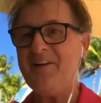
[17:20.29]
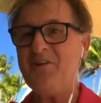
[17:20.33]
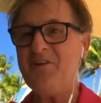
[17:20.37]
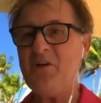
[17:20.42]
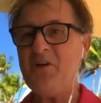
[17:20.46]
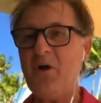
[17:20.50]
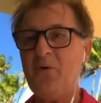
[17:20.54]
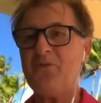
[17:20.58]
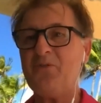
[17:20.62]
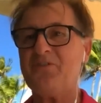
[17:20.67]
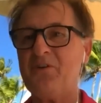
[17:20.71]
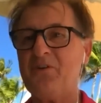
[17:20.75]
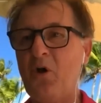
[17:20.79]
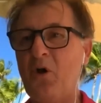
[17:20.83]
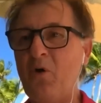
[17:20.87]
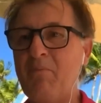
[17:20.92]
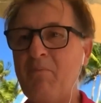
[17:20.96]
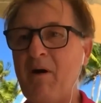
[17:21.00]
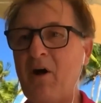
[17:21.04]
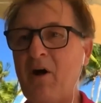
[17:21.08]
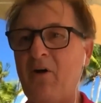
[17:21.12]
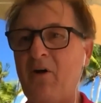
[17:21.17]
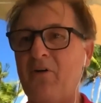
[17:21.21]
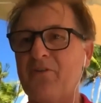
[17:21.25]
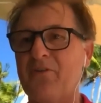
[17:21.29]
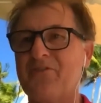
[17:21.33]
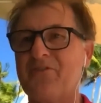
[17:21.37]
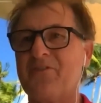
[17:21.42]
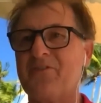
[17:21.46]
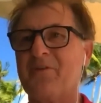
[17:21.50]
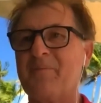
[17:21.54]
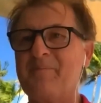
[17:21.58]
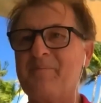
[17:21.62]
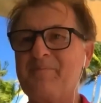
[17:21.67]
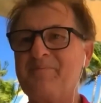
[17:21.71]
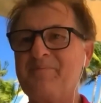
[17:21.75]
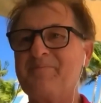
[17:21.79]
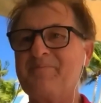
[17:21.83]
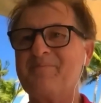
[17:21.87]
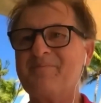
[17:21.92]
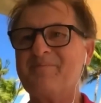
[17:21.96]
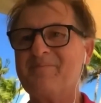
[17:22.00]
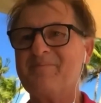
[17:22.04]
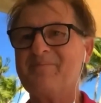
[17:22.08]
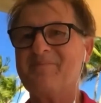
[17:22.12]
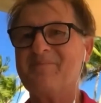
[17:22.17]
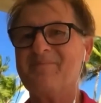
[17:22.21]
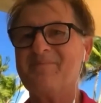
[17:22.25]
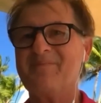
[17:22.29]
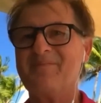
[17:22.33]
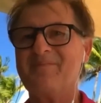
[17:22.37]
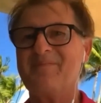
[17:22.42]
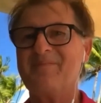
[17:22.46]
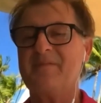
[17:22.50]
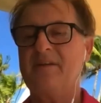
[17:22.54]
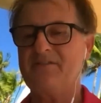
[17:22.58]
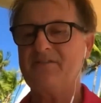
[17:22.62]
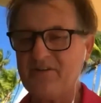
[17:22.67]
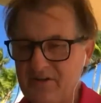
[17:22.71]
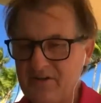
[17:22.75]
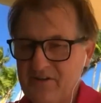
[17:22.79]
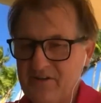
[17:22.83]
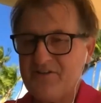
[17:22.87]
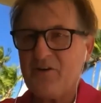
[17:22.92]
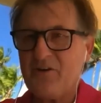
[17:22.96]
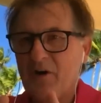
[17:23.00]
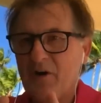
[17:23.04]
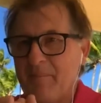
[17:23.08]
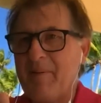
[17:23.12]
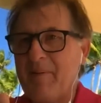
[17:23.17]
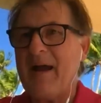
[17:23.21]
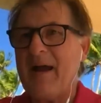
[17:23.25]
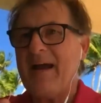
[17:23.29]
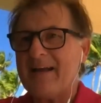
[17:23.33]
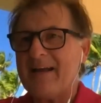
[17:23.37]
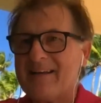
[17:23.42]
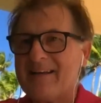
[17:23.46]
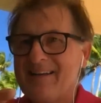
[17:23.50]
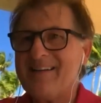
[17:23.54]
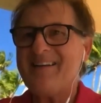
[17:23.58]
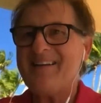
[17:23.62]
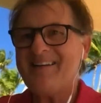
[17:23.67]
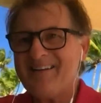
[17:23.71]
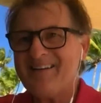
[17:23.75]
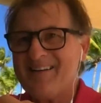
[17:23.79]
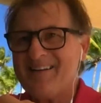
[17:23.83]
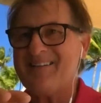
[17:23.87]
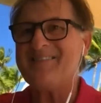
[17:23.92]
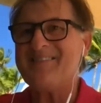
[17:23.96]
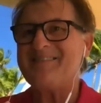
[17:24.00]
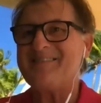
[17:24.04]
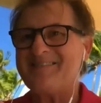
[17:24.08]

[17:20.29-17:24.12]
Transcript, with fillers: no snowballs. And so you start packing again.